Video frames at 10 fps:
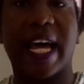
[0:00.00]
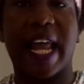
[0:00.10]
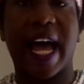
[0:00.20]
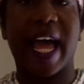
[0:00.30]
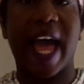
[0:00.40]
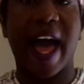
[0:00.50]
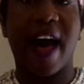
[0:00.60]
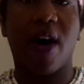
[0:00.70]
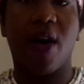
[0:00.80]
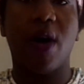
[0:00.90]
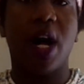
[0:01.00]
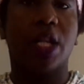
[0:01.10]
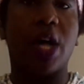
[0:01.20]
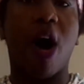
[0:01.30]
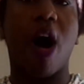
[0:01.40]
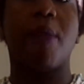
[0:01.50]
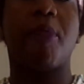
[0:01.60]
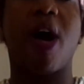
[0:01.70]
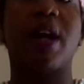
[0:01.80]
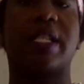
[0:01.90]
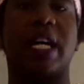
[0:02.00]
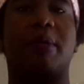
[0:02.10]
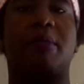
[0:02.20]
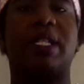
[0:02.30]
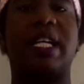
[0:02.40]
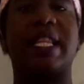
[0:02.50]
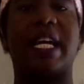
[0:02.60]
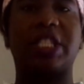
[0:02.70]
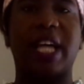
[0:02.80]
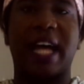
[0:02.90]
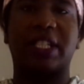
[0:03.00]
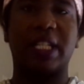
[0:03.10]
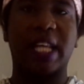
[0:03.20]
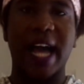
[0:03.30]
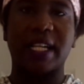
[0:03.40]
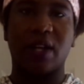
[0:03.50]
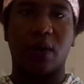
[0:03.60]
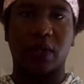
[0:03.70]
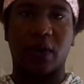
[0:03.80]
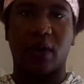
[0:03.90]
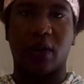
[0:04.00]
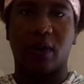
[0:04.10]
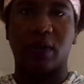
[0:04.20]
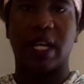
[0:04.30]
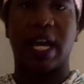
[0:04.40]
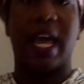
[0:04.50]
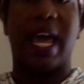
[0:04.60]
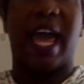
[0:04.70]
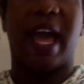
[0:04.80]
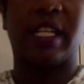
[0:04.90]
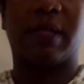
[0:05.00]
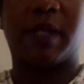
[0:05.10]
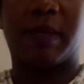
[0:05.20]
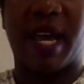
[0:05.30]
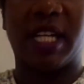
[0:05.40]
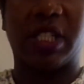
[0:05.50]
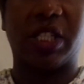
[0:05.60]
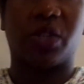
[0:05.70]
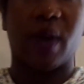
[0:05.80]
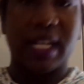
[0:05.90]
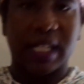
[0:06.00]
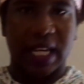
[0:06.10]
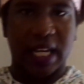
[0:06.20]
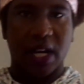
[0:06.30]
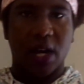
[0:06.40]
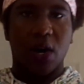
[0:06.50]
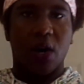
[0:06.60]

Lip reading: like, how the hard part is going to be pretending that she actually likes those girls, especially Tracy,